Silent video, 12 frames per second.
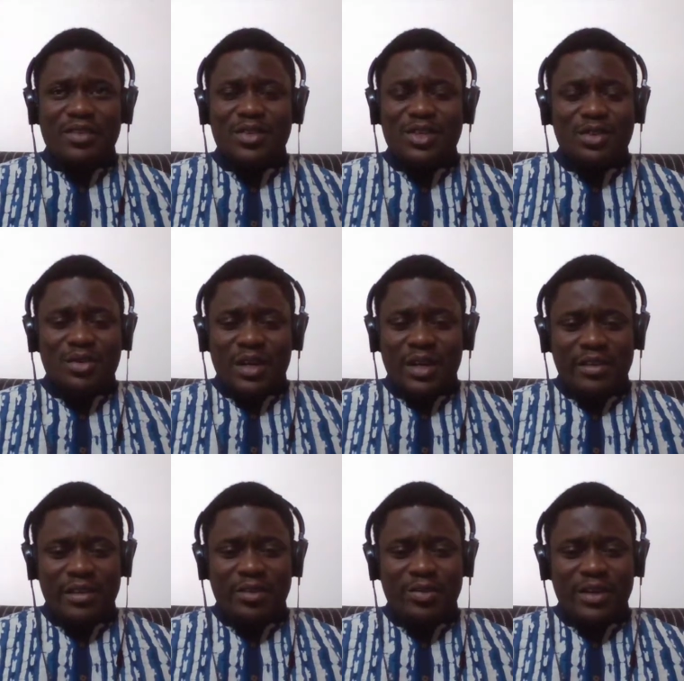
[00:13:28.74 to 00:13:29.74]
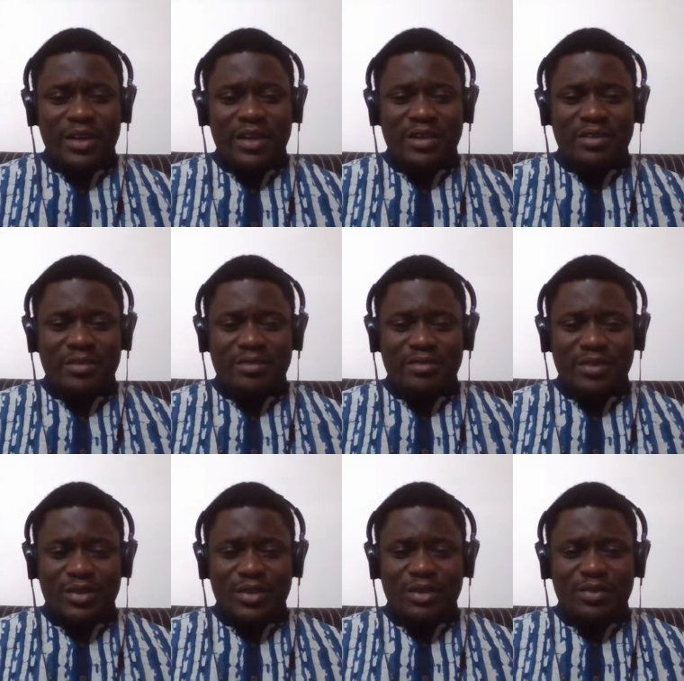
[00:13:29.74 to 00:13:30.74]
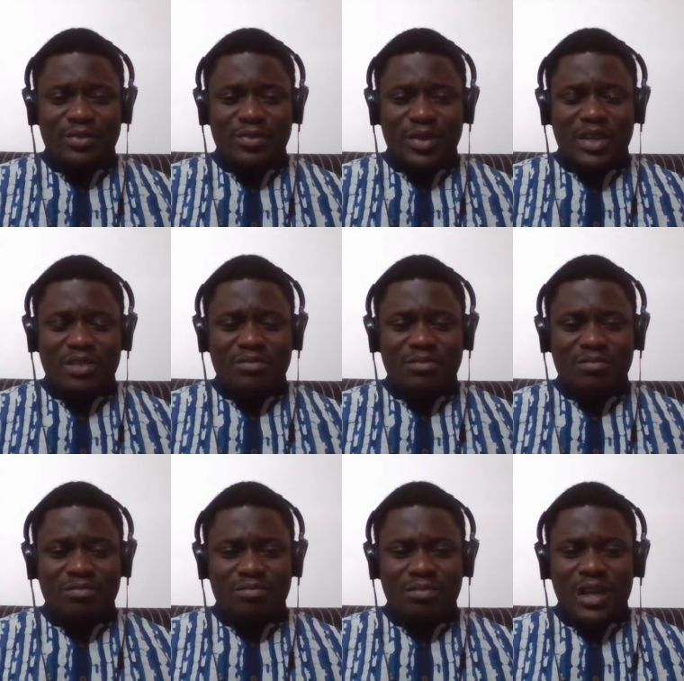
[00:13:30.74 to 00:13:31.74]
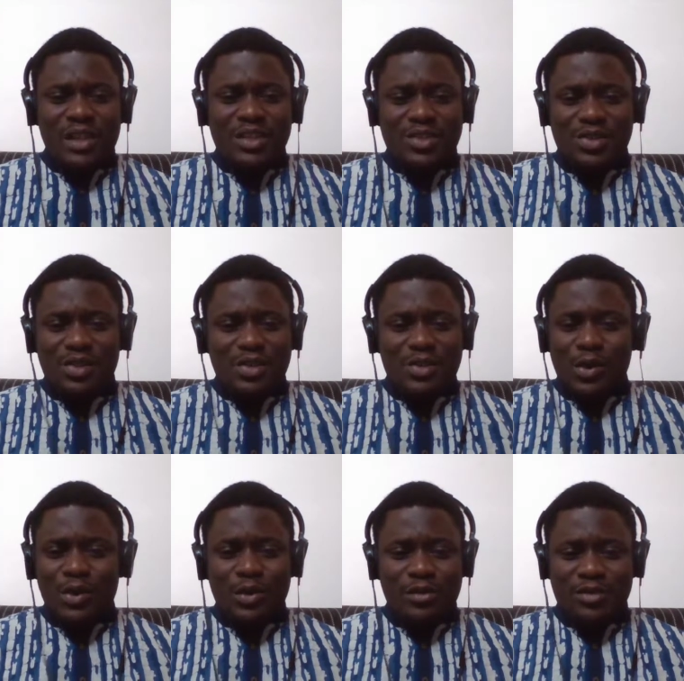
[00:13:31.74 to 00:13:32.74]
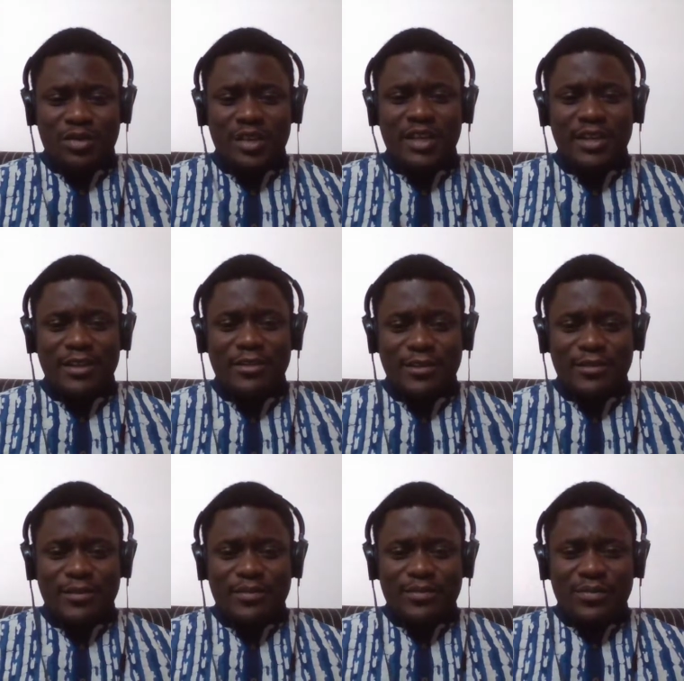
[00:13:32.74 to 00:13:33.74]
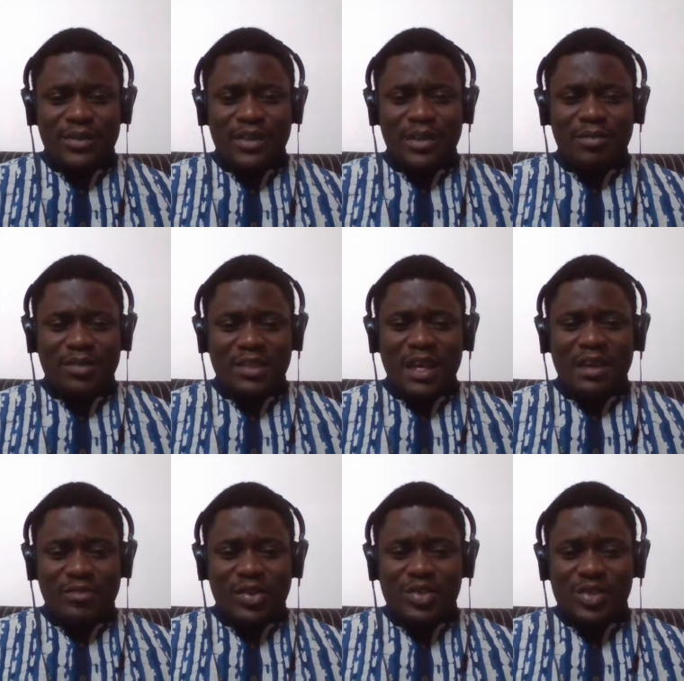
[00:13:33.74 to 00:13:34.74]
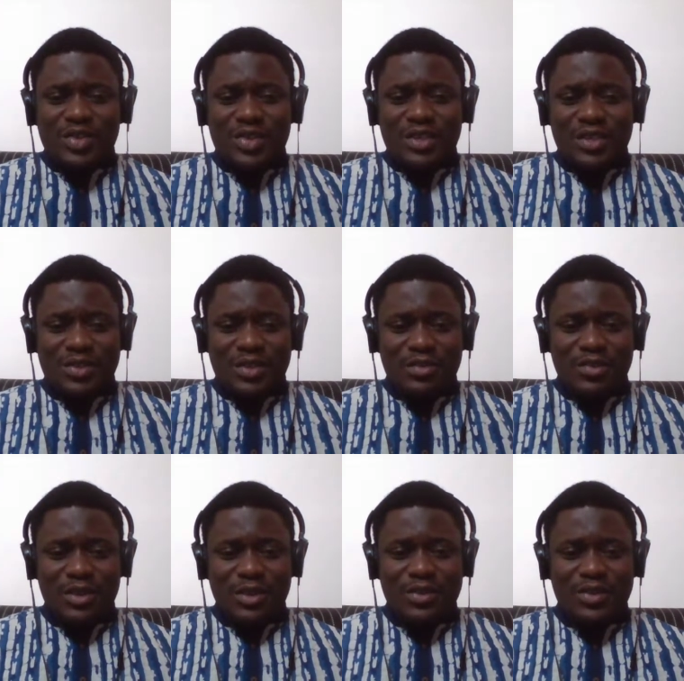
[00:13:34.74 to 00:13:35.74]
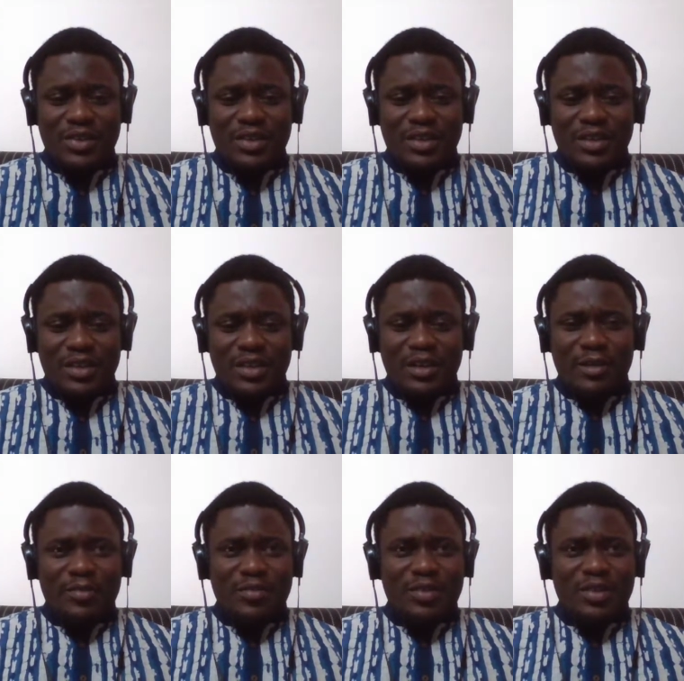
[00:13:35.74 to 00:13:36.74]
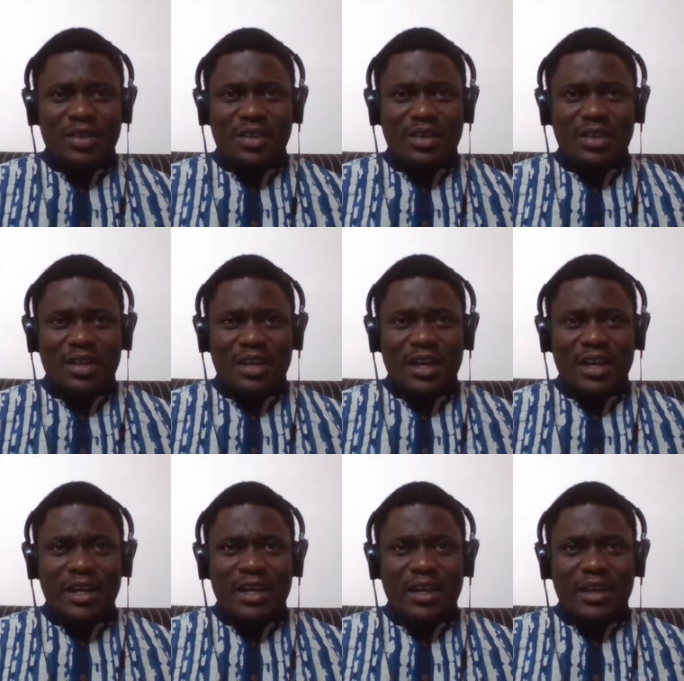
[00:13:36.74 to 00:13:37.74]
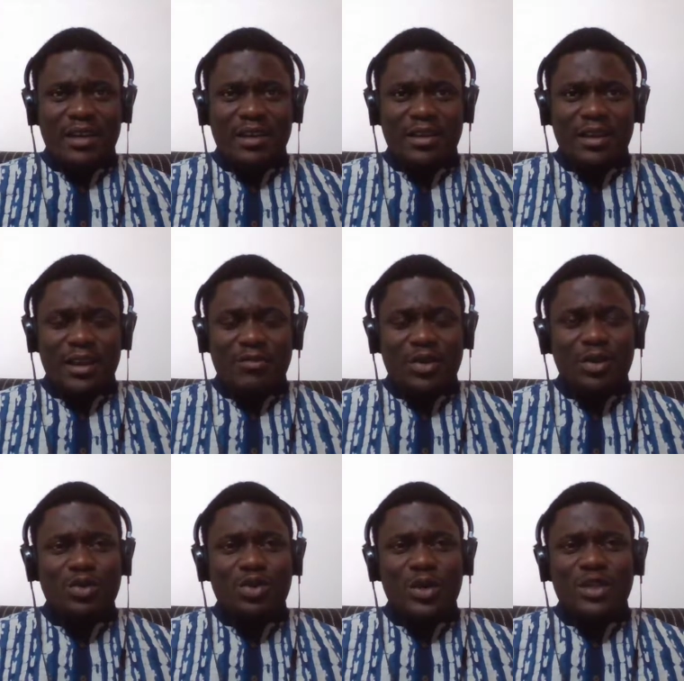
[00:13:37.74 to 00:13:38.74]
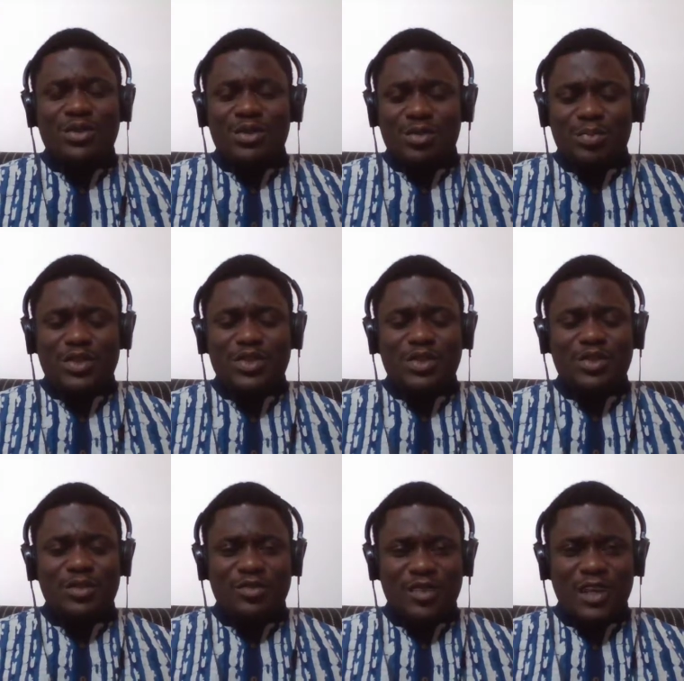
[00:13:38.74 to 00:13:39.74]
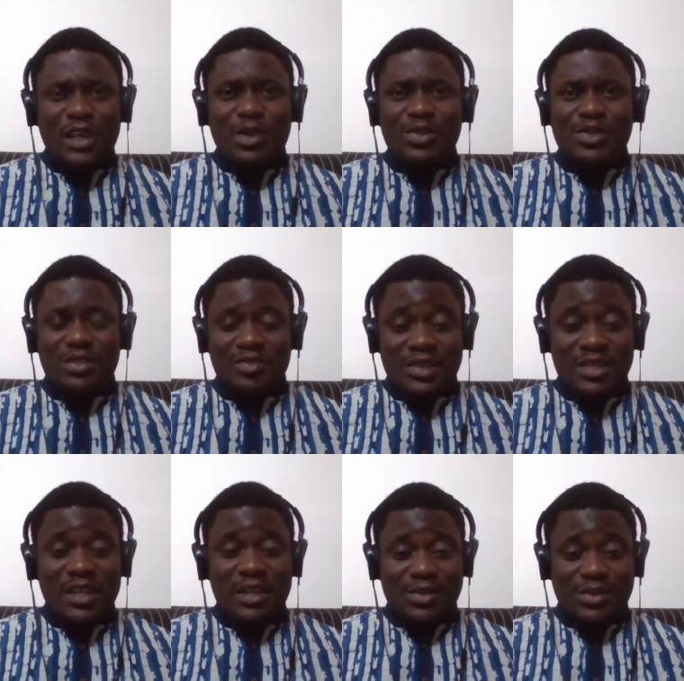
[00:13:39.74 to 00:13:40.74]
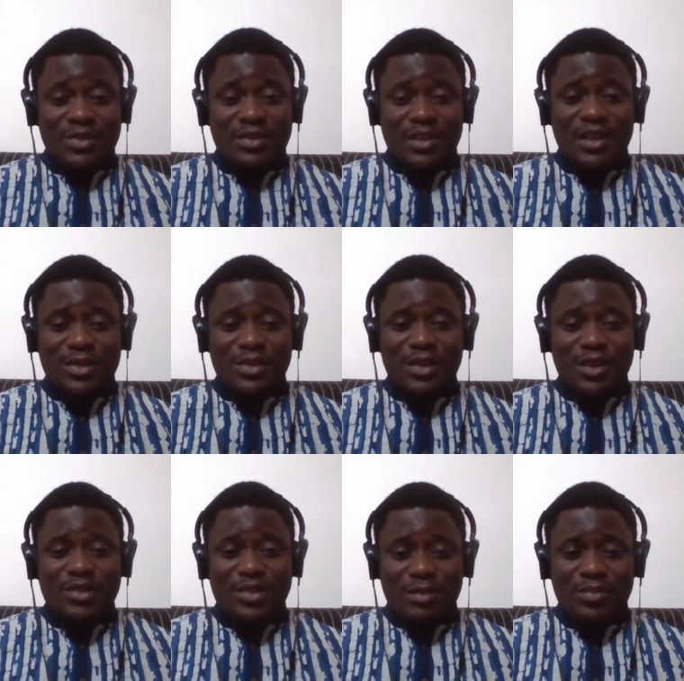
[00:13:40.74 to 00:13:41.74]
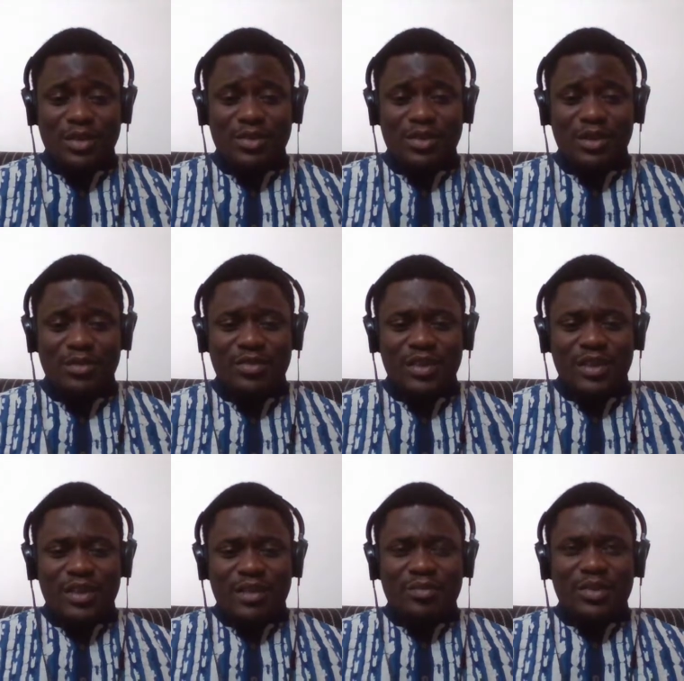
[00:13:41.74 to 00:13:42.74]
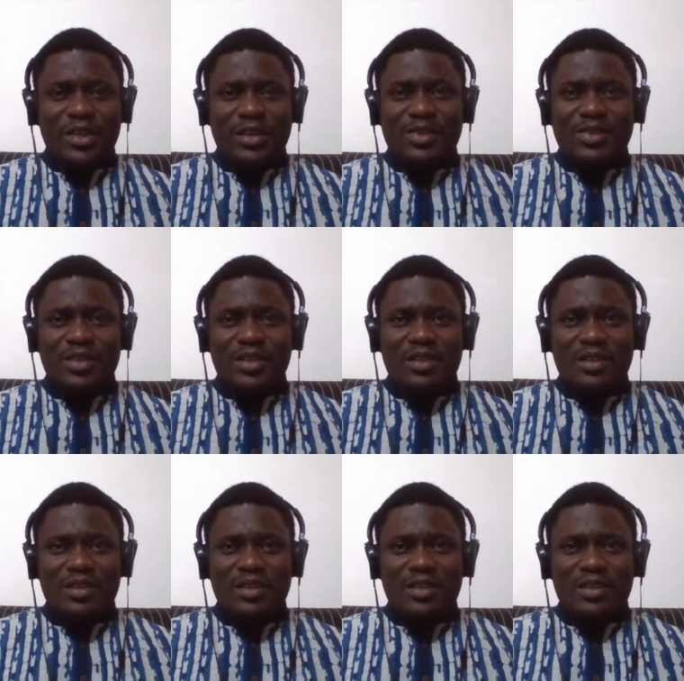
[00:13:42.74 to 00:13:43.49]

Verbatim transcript: a new era where you know we can merely start all over again. Um, diversity is difficult. Um, I I've grown quite suspicious of inclusivity as as a concept itself, because